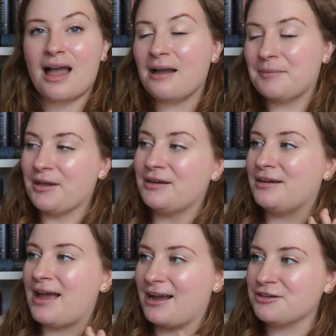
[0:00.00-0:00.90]
I'm
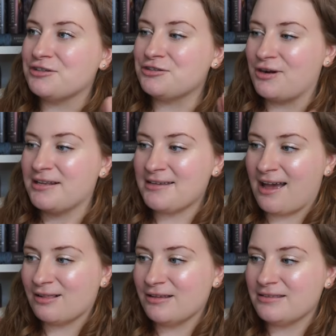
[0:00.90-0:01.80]
gonna actually try and
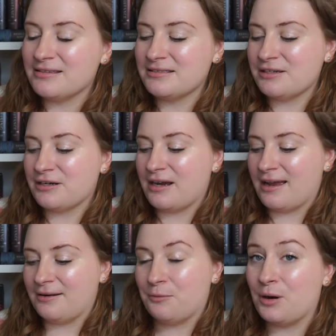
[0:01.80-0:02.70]
tackle it this year.
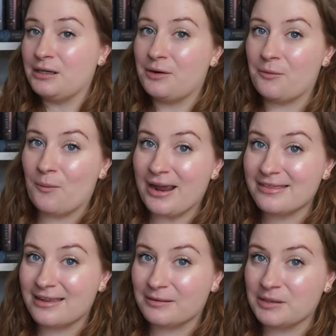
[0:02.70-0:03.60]
And one way
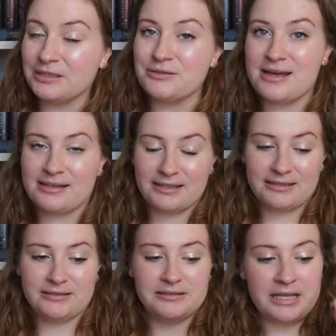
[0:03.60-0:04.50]
that I'm gonna do that
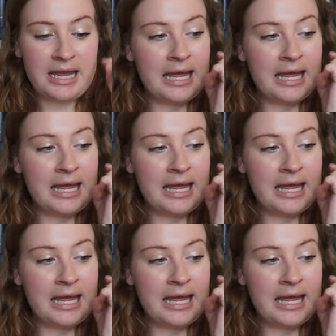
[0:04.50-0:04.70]
is